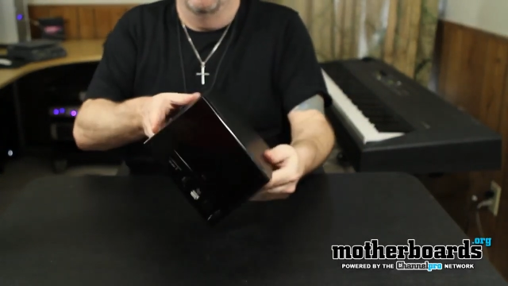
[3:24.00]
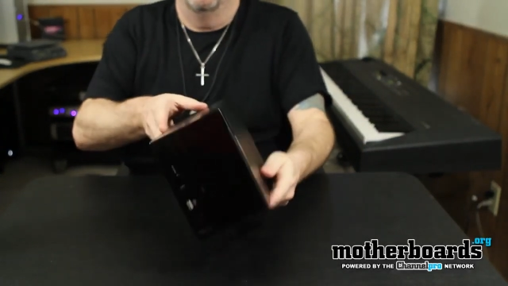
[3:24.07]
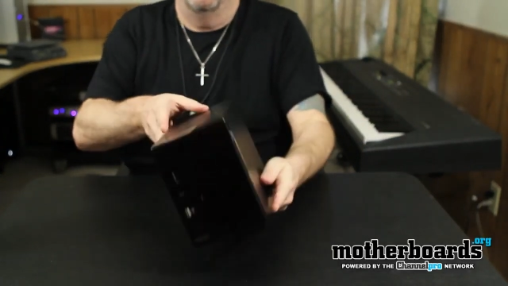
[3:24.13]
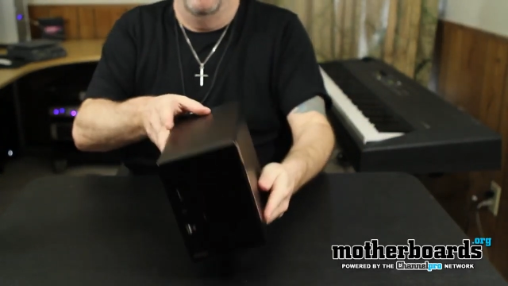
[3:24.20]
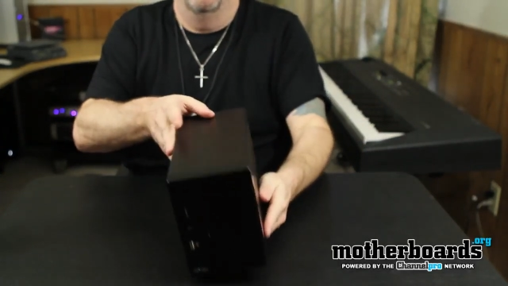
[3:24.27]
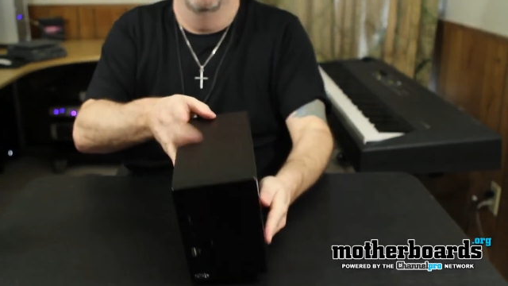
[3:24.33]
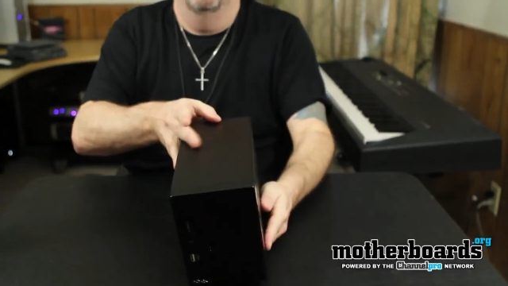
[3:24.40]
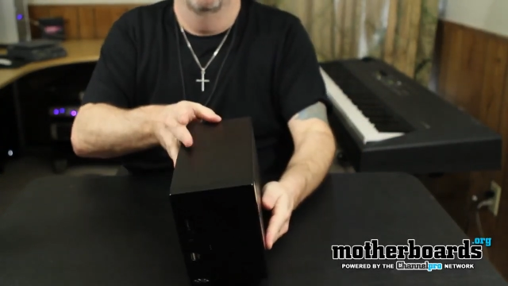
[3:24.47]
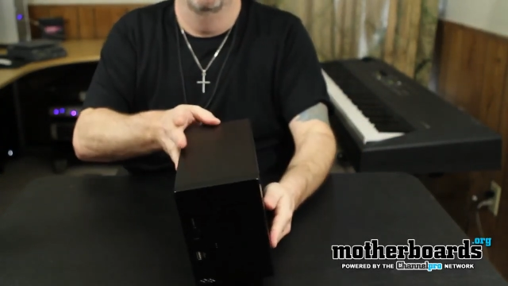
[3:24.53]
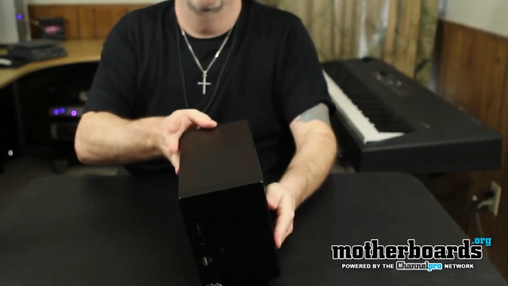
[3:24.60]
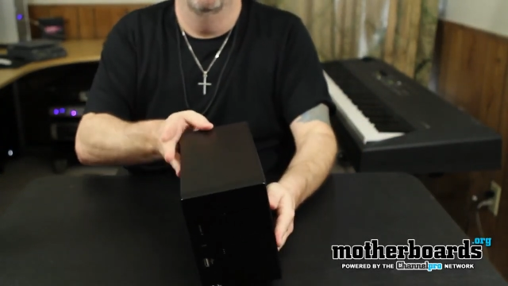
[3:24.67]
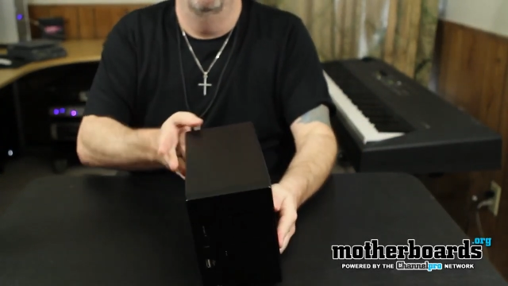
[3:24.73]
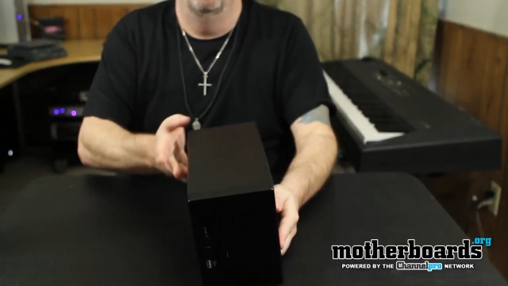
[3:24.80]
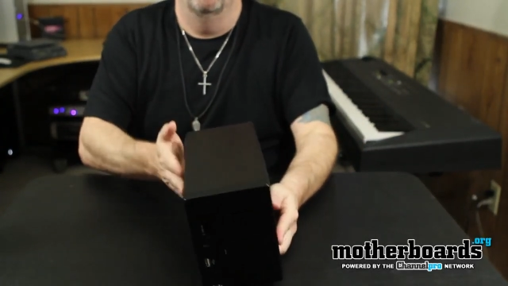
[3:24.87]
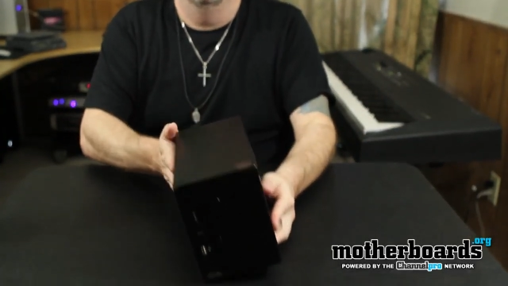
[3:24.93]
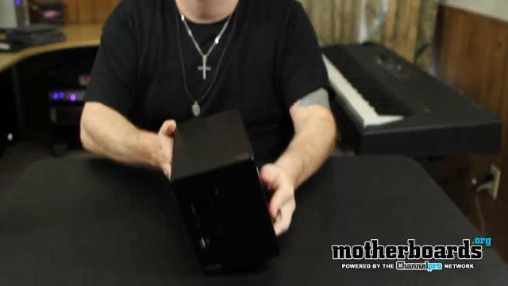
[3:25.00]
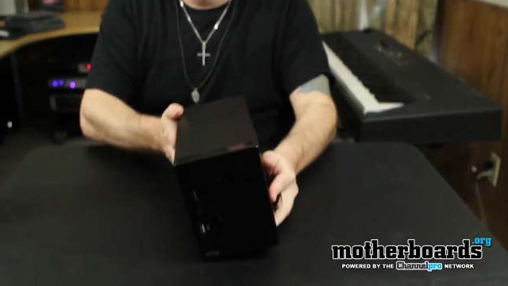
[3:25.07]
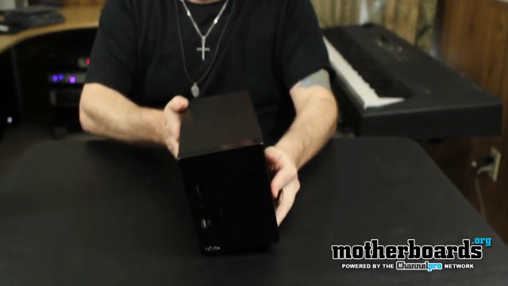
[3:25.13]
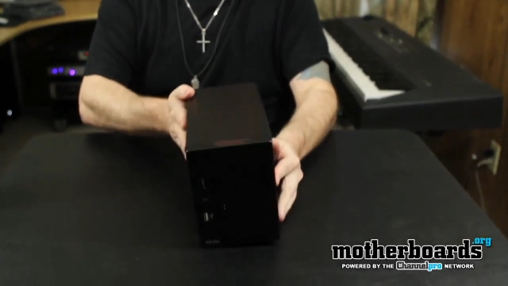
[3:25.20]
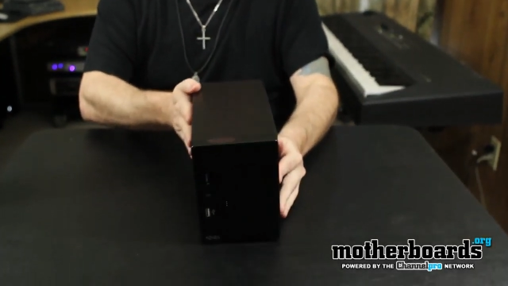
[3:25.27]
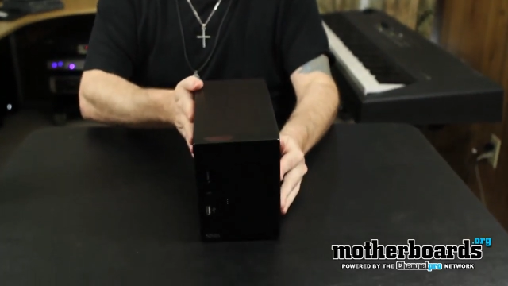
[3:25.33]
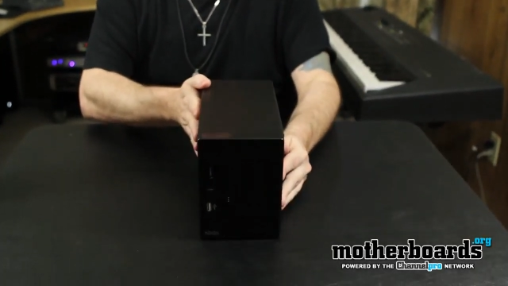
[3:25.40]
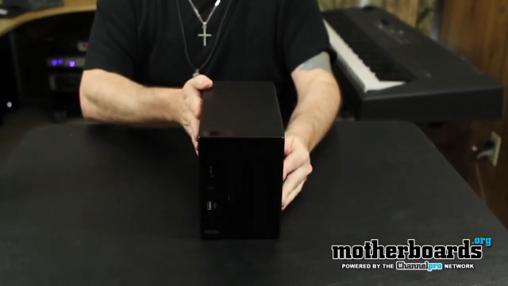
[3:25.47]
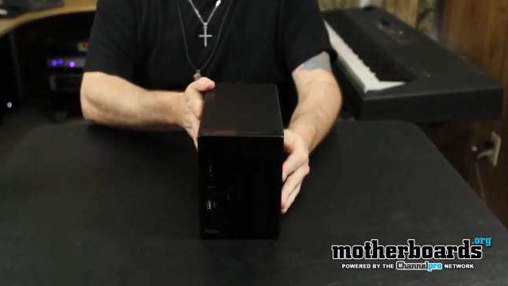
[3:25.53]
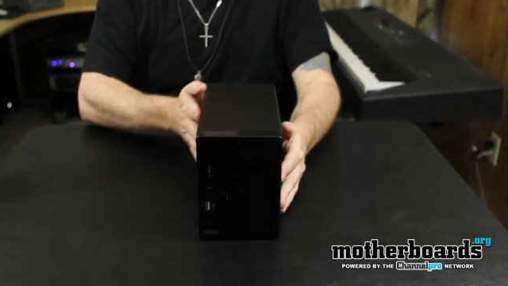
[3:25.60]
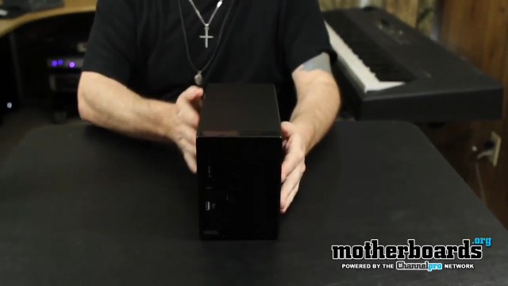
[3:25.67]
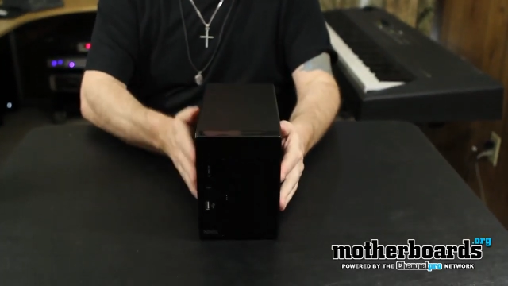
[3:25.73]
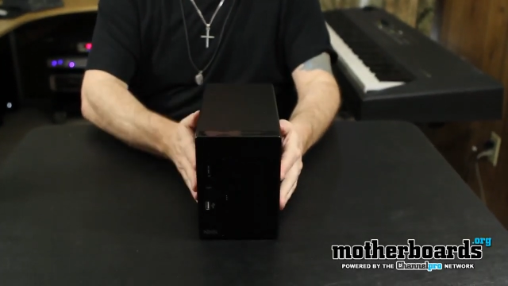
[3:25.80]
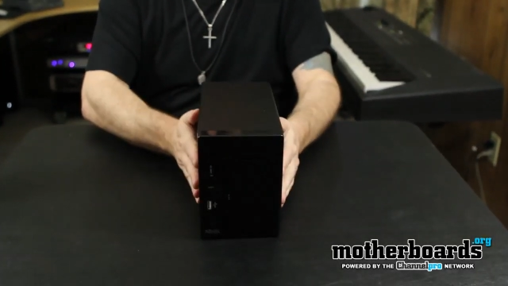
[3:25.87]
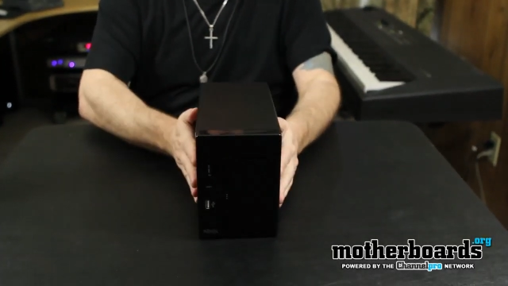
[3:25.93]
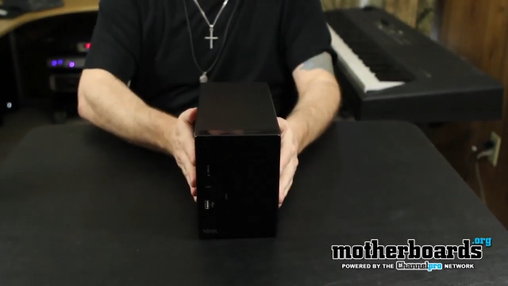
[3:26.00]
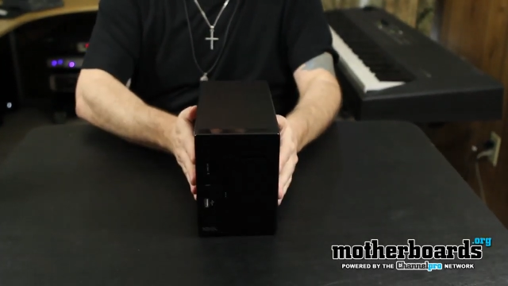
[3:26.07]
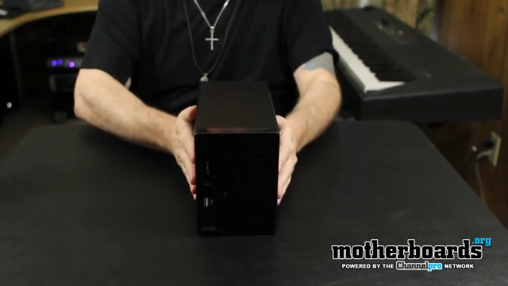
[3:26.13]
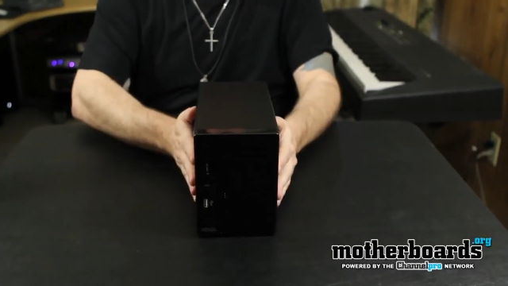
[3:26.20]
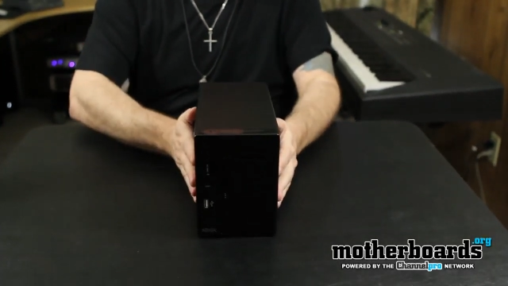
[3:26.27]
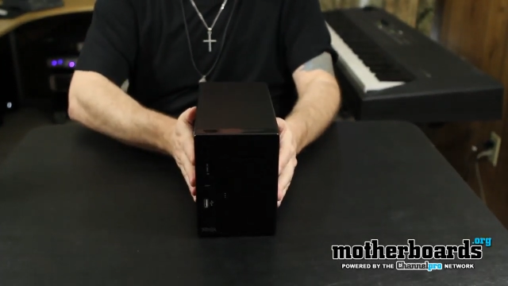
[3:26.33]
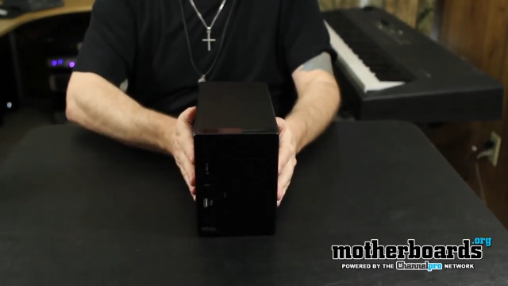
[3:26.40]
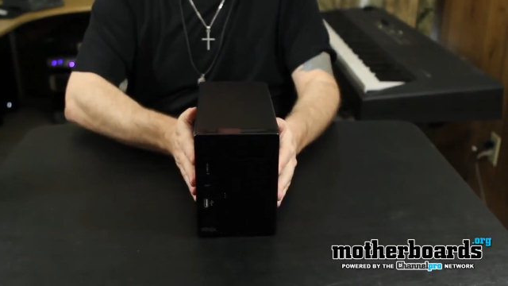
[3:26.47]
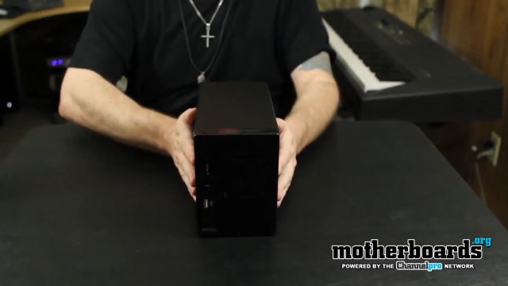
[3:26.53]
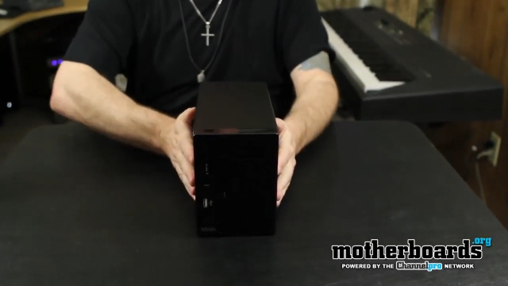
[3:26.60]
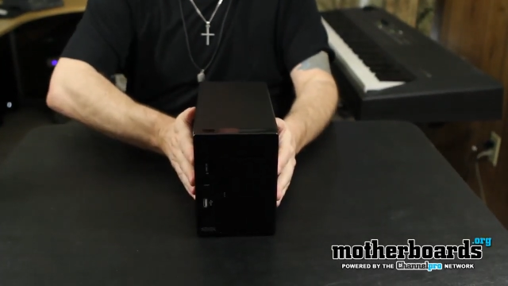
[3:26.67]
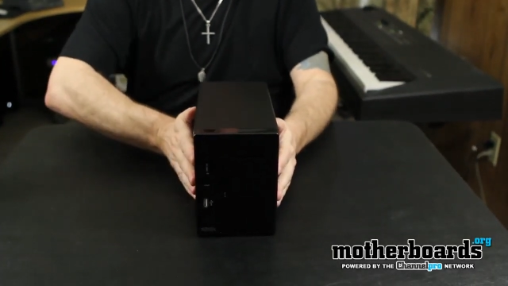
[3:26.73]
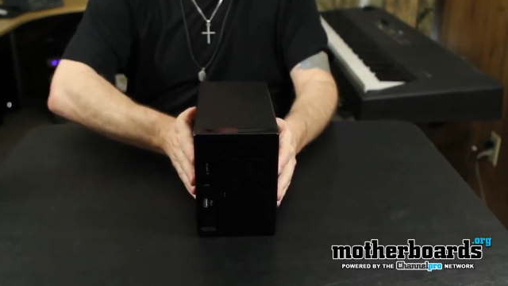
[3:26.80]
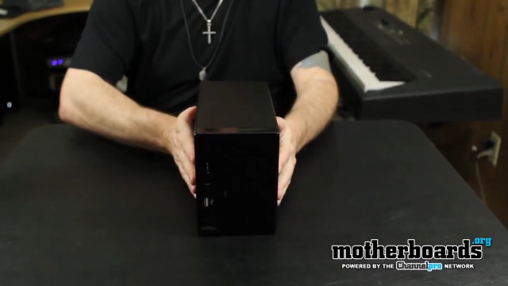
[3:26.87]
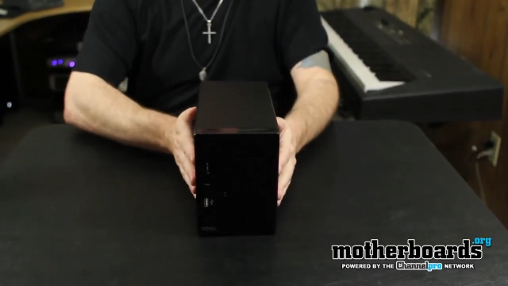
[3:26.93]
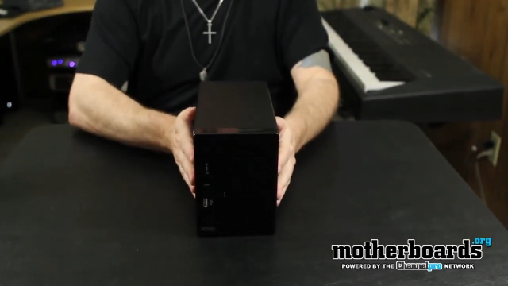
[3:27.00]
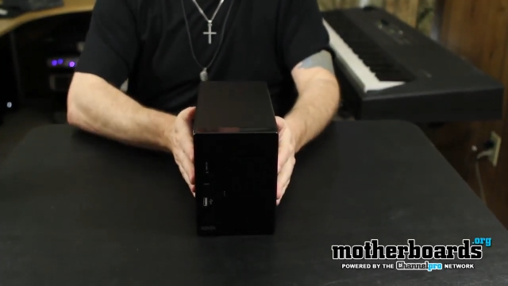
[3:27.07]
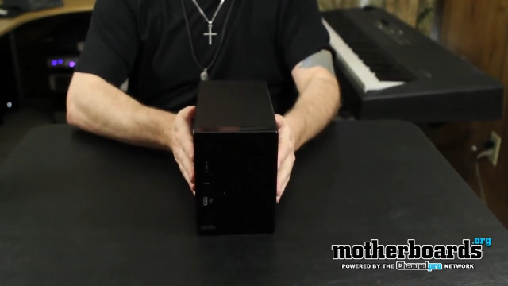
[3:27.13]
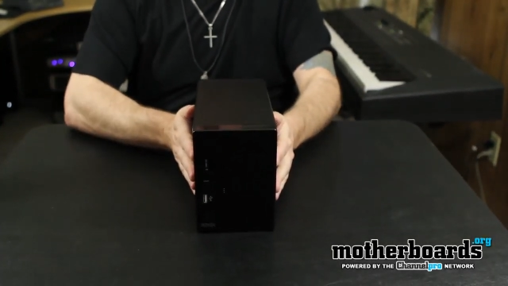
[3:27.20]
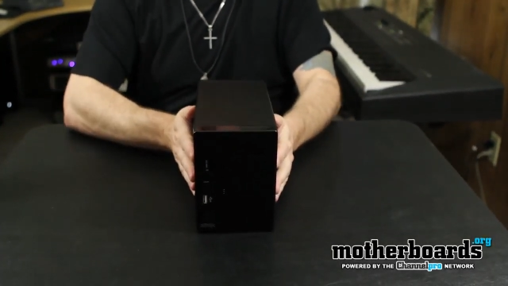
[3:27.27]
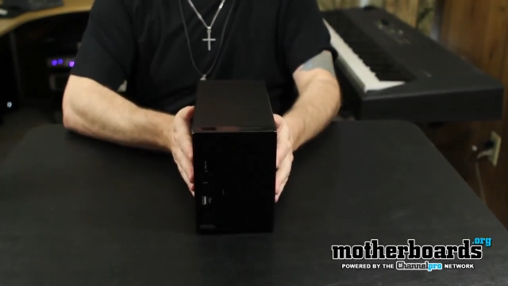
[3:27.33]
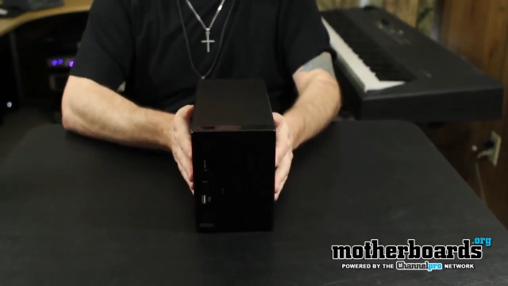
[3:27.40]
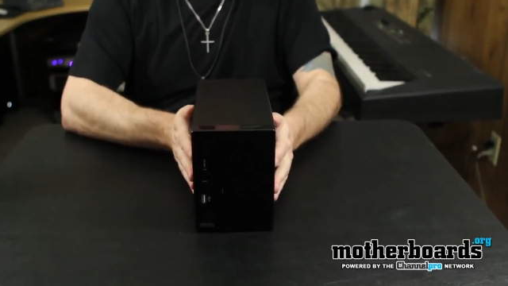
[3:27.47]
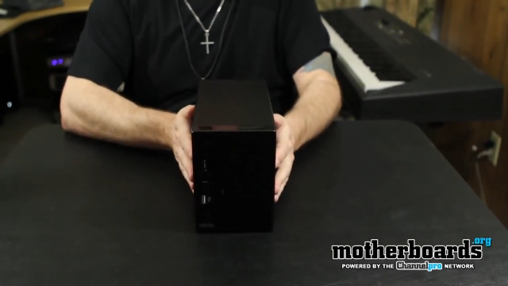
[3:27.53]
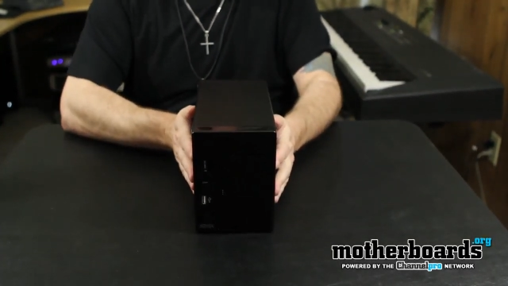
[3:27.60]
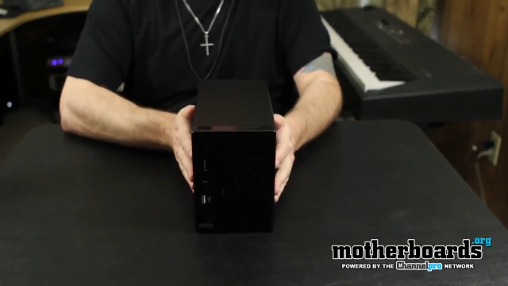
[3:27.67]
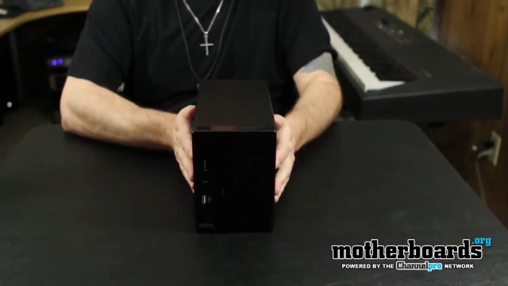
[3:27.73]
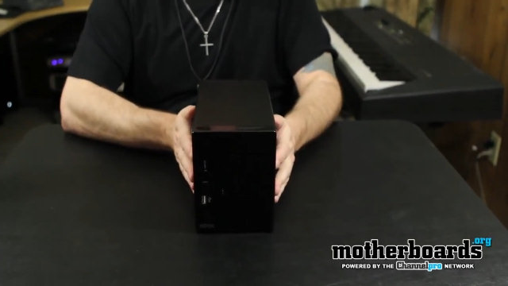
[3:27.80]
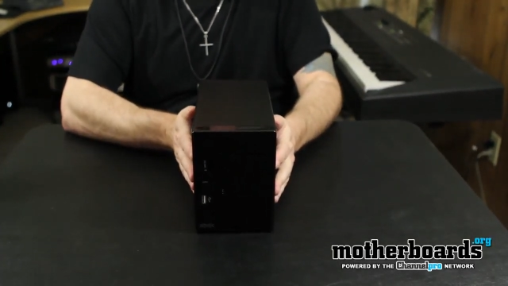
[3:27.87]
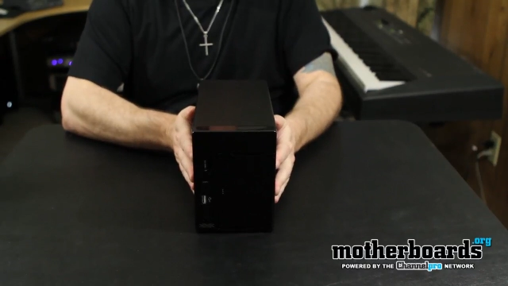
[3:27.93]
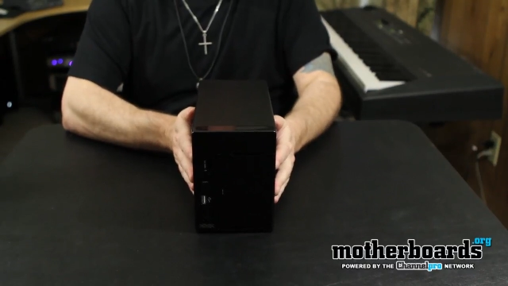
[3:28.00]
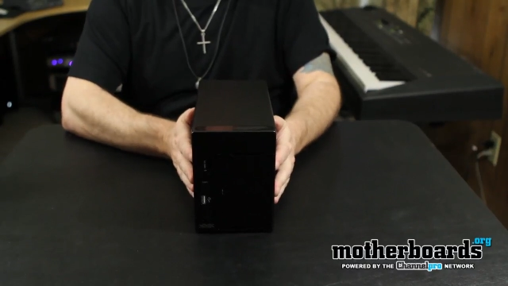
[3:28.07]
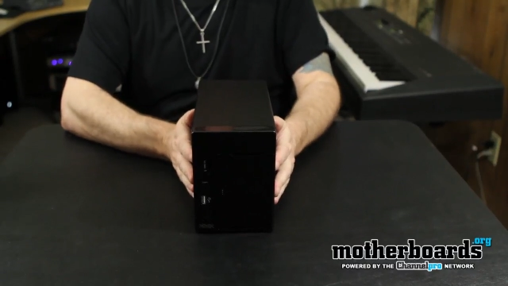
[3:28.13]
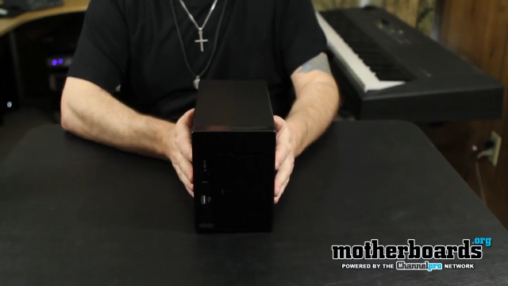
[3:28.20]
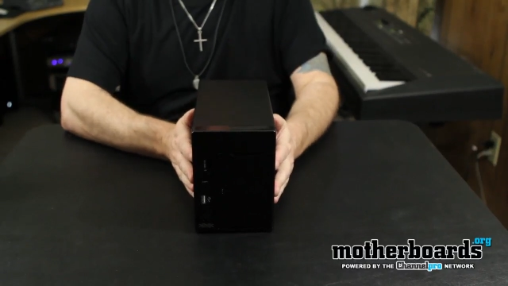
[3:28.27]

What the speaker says: (no speaker visible)